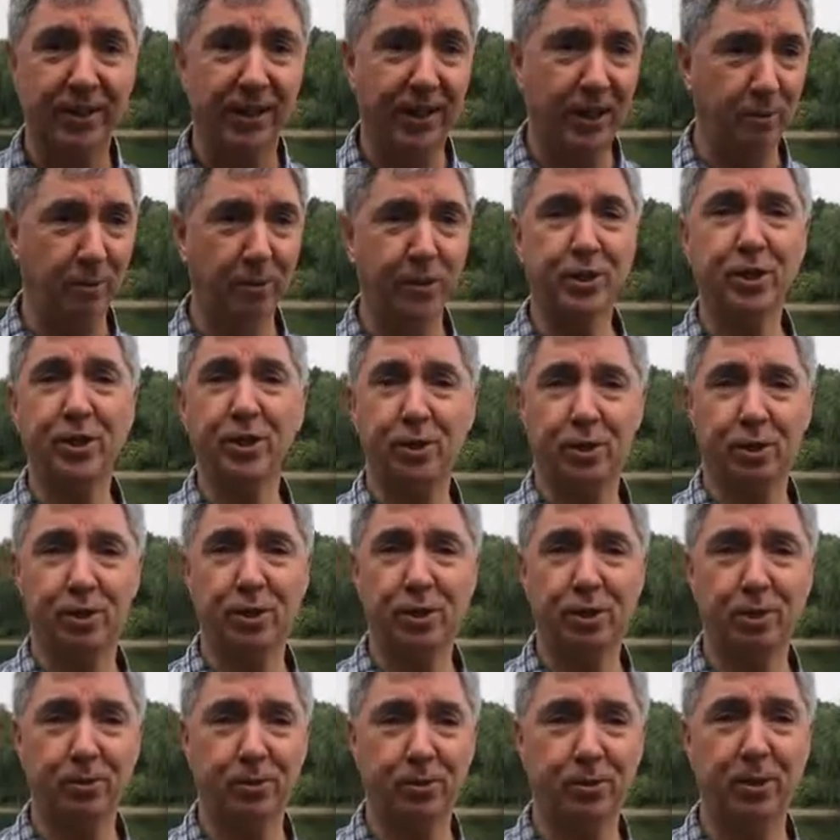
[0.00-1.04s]
They want to
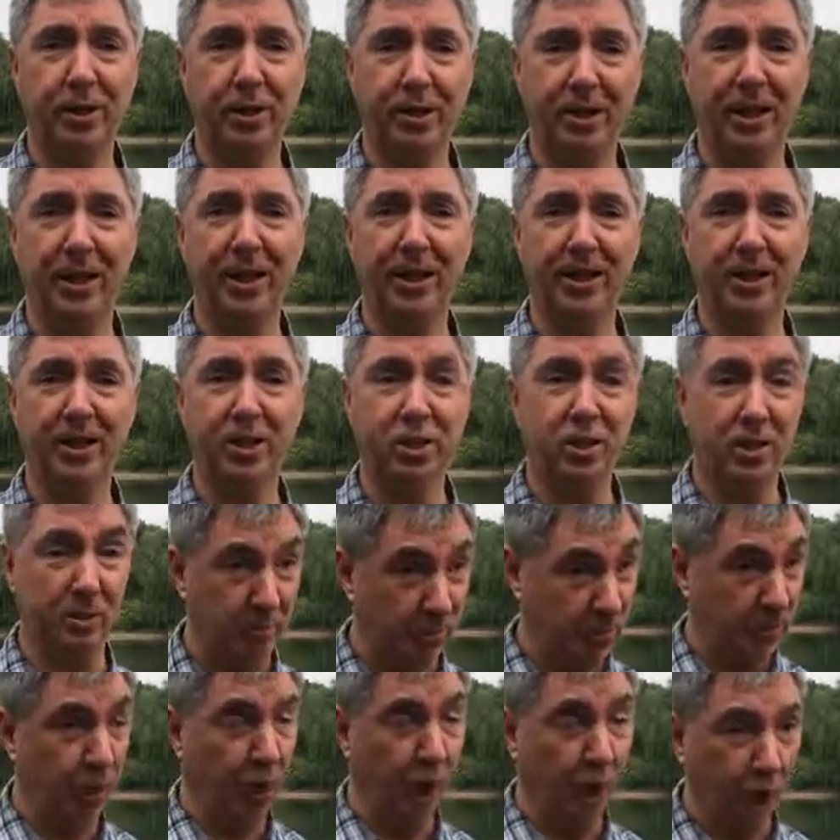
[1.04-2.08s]
talk to their
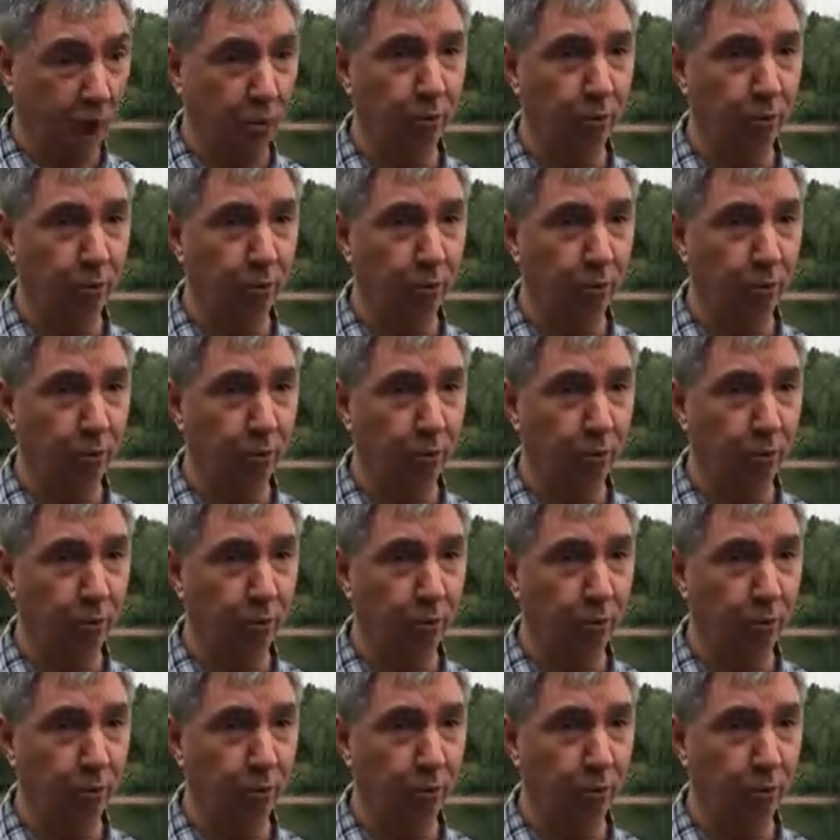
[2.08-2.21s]
customers